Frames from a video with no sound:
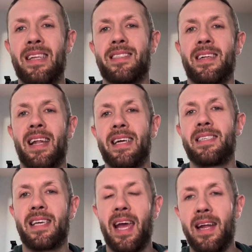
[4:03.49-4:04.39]
It's a nice
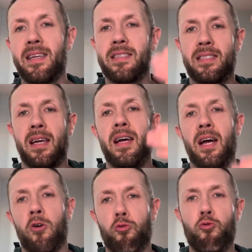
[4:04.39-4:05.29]
cadence,
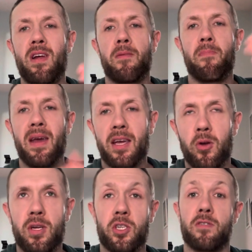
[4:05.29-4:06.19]
rhythmic.
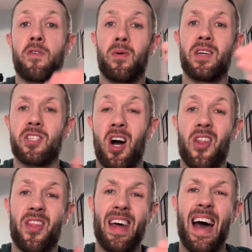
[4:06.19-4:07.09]
You can just focus
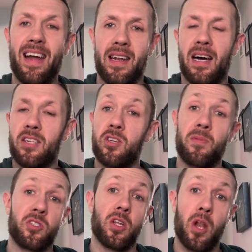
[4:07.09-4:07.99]
on that and not so
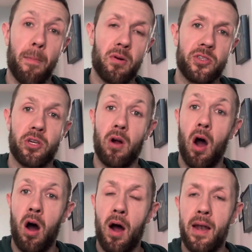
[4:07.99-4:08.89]
much the numbers you're
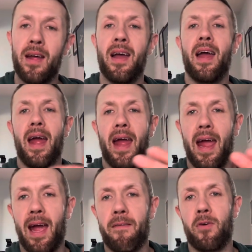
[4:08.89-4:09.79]
on,
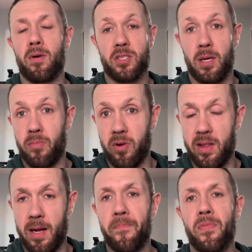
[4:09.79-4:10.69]
and focus on
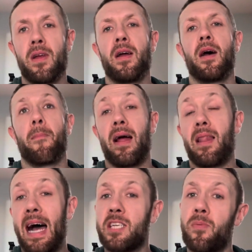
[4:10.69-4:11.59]
breathing. My
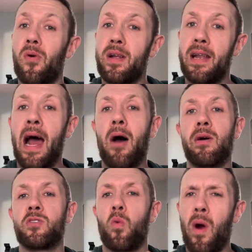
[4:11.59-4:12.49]
last point now
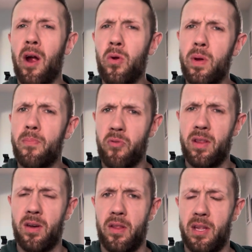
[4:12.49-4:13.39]
is, where do we
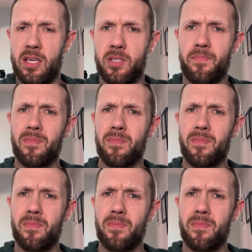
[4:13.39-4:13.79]
breathe on this?